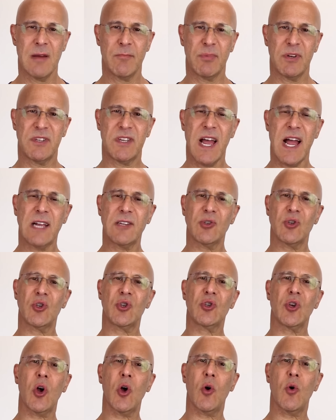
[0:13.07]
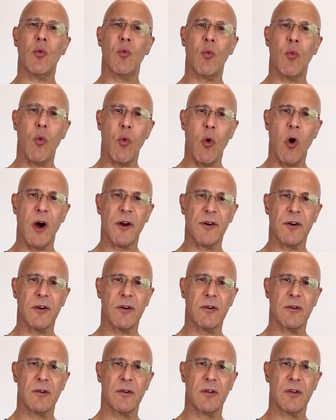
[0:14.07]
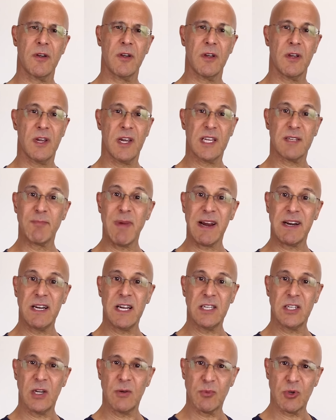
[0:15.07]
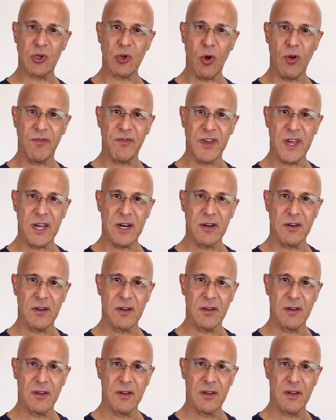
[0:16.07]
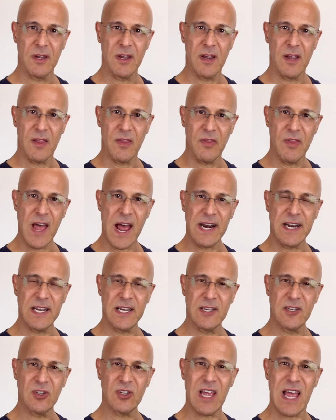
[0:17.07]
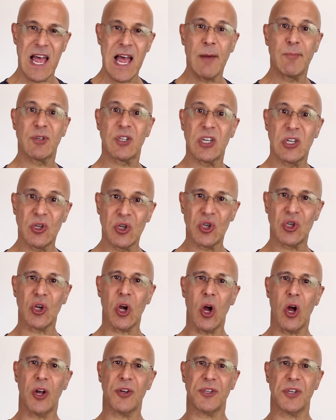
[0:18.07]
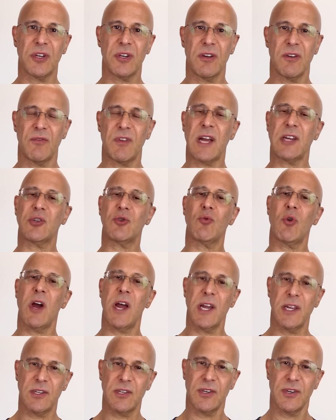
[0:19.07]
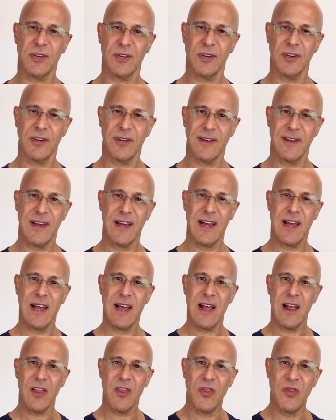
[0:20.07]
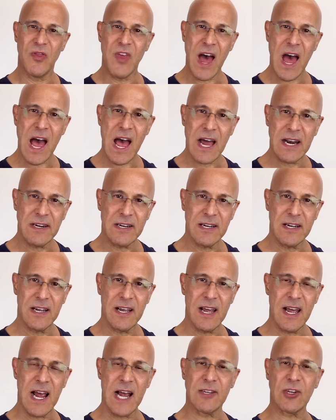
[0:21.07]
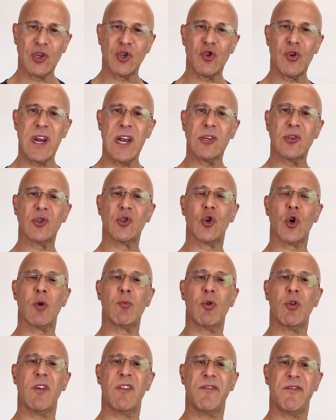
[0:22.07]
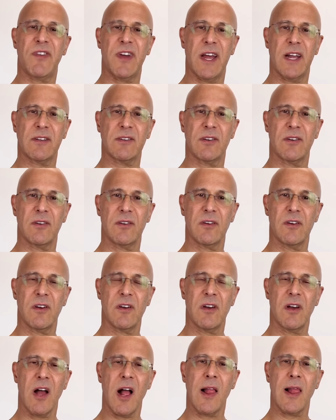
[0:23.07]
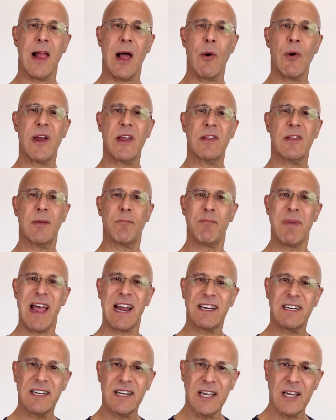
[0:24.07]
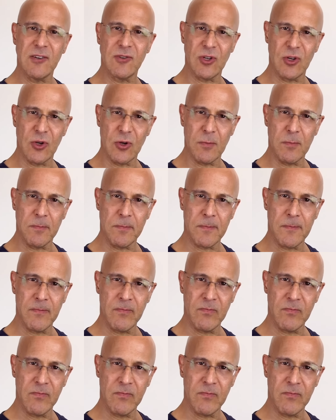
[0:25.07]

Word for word: But that salt water is magnesium sulfate. That is Epsom salt. That's right. That has a transdermal effect, allowing magnesium